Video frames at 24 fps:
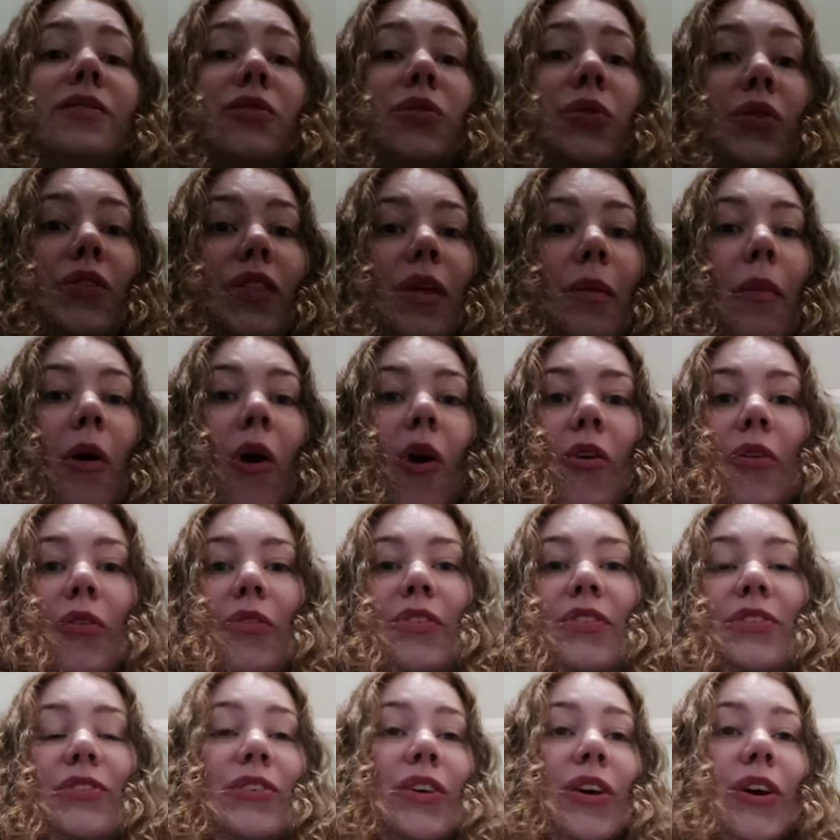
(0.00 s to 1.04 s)
have took them off,
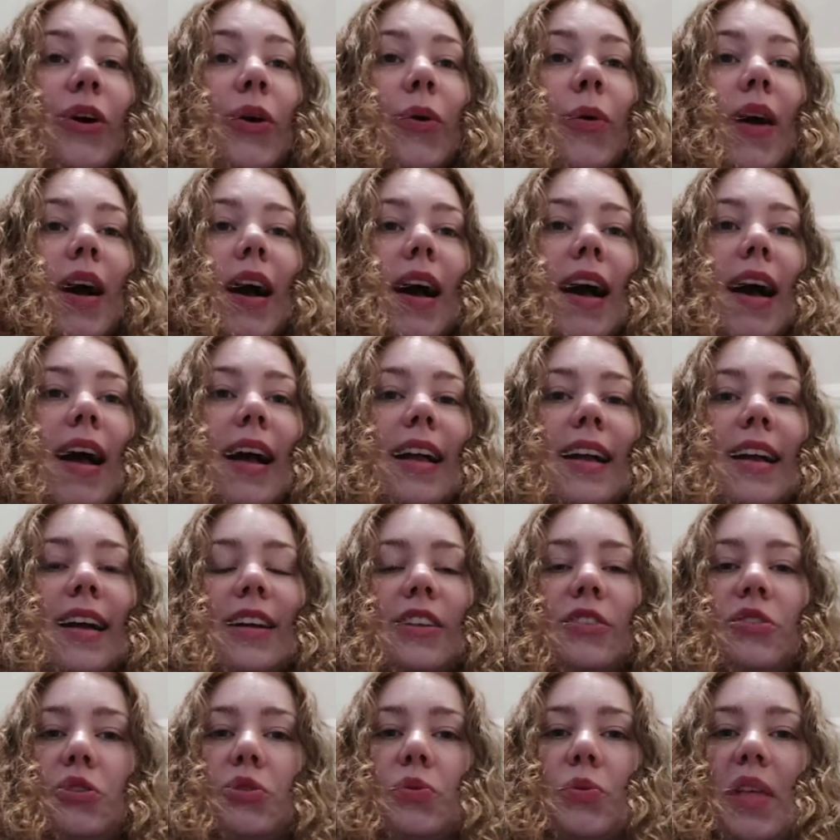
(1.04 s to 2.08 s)
so I
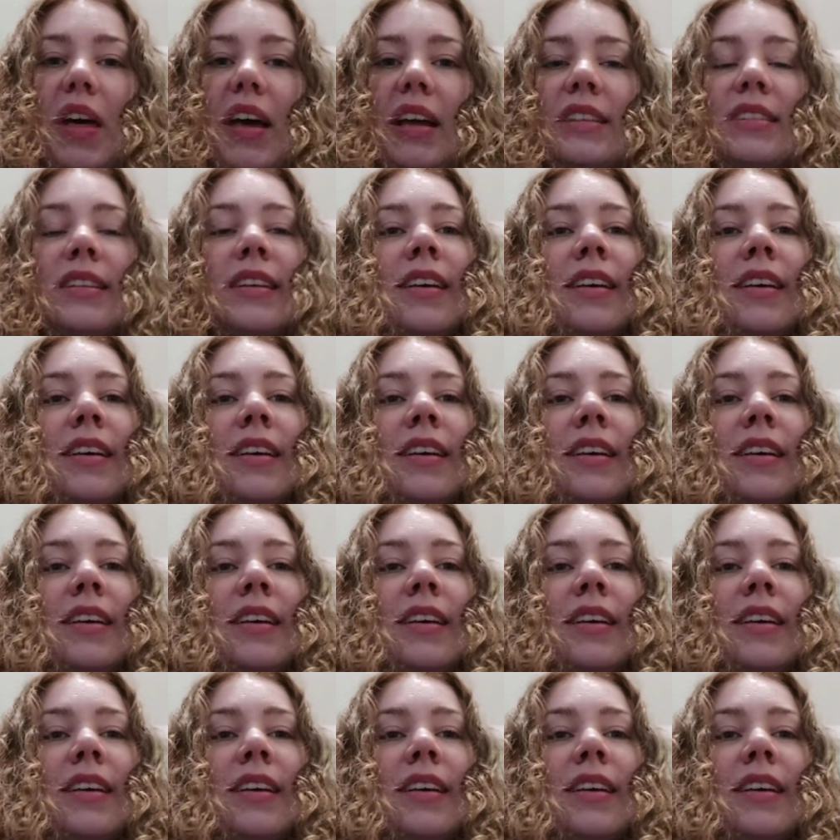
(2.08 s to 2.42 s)
can't do that.